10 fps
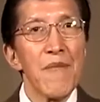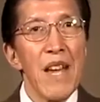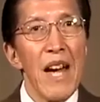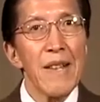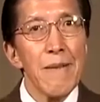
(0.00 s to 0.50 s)

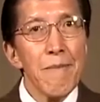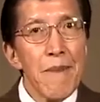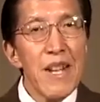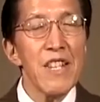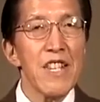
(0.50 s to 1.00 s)

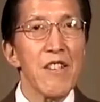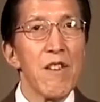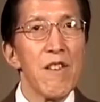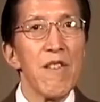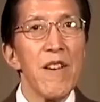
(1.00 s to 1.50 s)

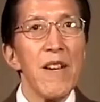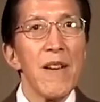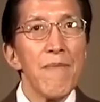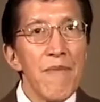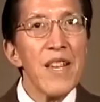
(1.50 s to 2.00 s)
administer
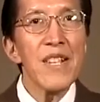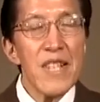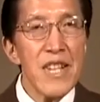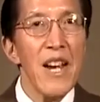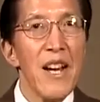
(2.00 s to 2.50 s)
this
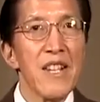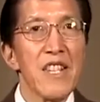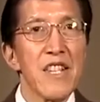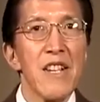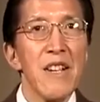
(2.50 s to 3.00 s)

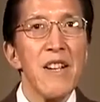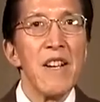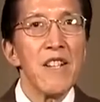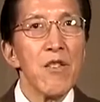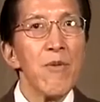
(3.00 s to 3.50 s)
test
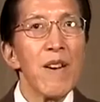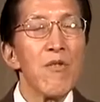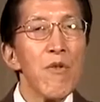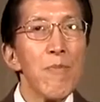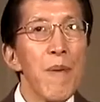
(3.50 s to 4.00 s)
to a
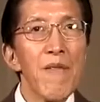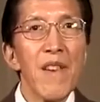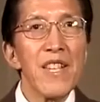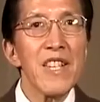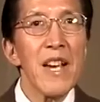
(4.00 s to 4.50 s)
group of,
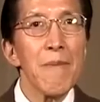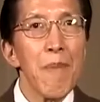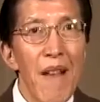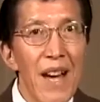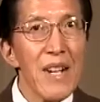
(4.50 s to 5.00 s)
let's say,
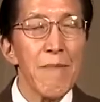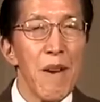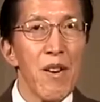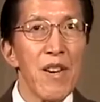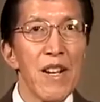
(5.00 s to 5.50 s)
black
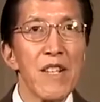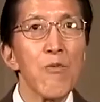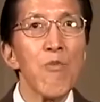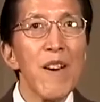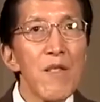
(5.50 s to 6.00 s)
Americans,
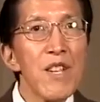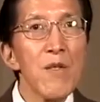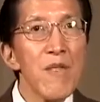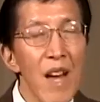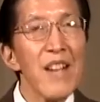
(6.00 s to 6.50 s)
what are
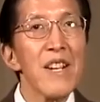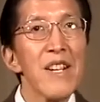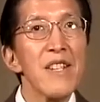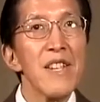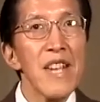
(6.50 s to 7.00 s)
you
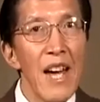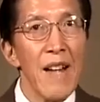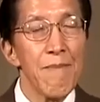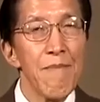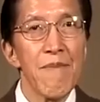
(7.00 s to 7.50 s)
likely to
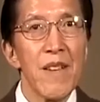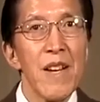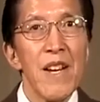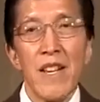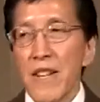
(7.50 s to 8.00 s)
get?
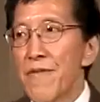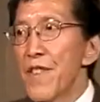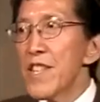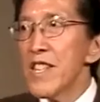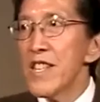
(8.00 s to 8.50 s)
If
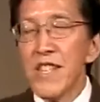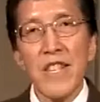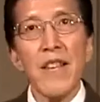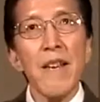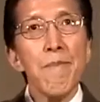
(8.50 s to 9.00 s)
this is
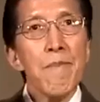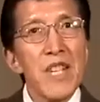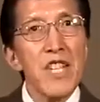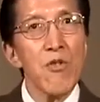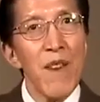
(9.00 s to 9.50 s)
the
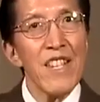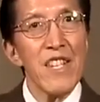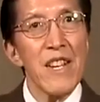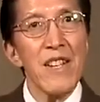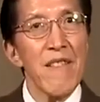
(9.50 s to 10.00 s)
mistrust
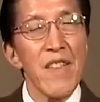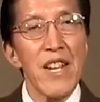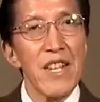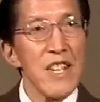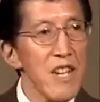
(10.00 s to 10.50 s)
end of the
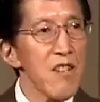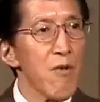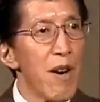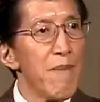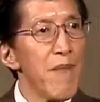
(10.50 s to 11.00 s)

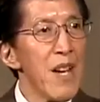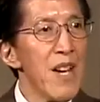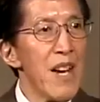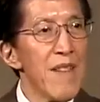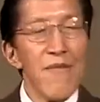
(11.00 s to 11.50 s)
continuum
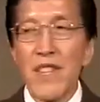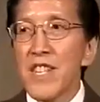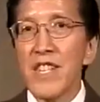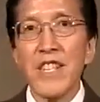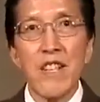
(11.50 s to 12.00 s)
and this
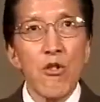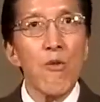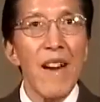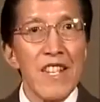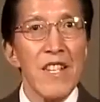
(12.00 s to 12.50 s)
is the
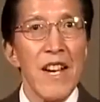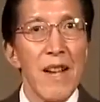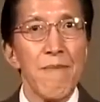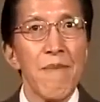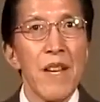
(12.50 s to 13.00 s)
trust
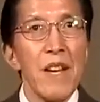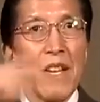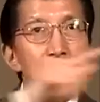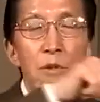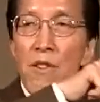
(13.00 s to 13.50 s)
end,
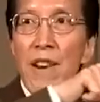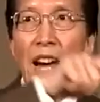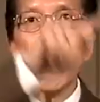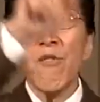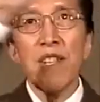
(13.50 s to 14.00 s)
you are
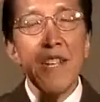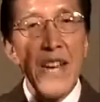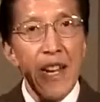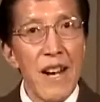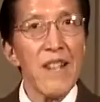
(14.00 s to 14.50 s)
not going to
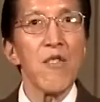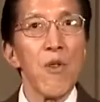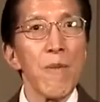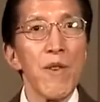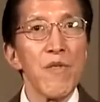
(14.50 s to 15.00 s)
get a
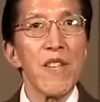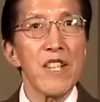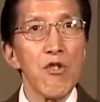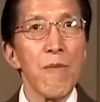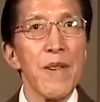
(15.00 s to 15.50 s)
normal
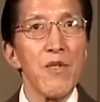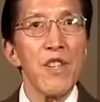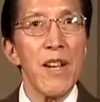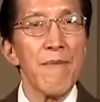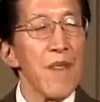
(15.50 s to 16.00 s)

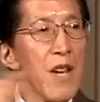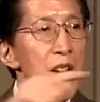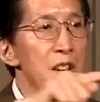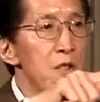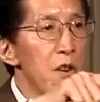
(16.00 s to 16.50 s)
distribution.
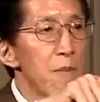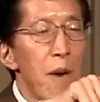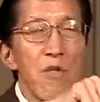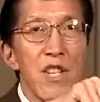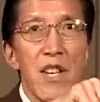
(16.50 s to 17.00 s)
You are
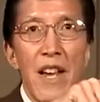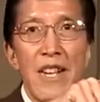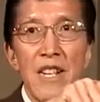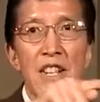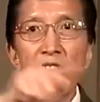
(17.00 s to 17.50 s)
most
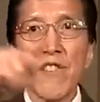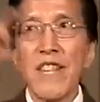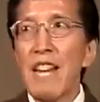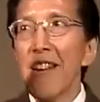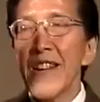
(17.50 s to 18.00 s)
likely to
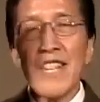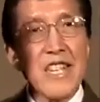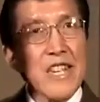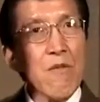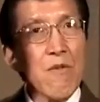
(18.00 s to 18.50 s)
get a
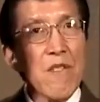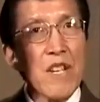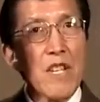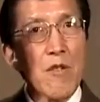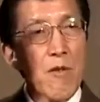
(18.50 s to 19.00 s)
skewed
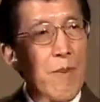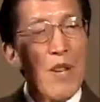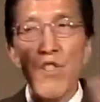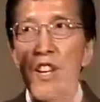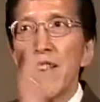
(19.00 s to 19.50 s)

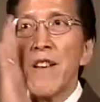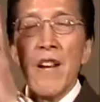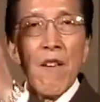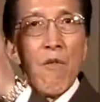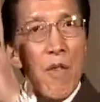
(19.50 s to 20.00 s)
distribution
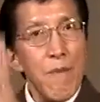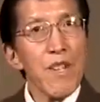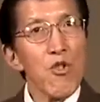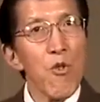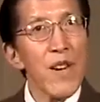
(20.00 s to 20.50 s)
where the
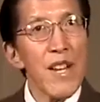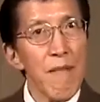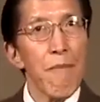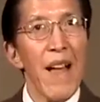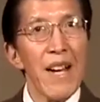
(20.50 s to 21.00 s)
majority
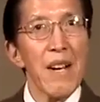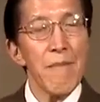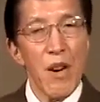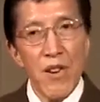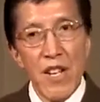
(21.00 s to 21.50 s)
of black
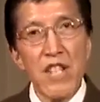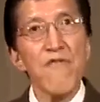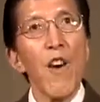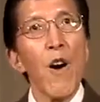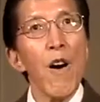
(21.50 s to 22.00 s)
Americans
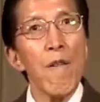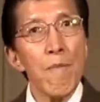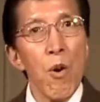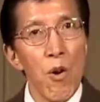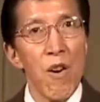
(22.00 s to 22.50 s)
fall
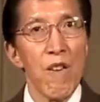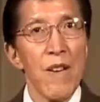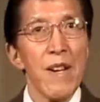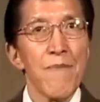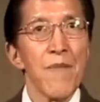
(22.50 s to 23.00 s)
more
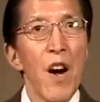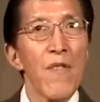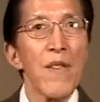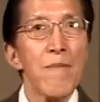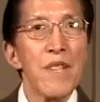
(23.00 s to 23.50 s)

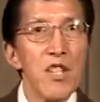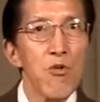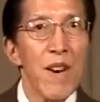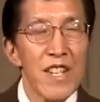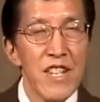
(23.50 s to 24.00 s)
on the
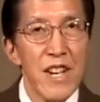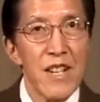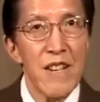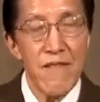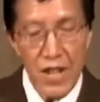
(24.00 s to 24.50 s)
mistrust
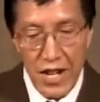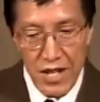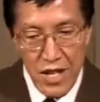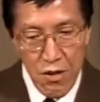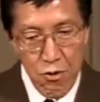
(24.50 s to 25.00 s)
end of the
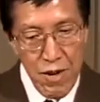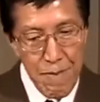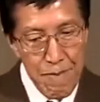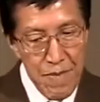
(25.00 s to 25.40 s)
continuum.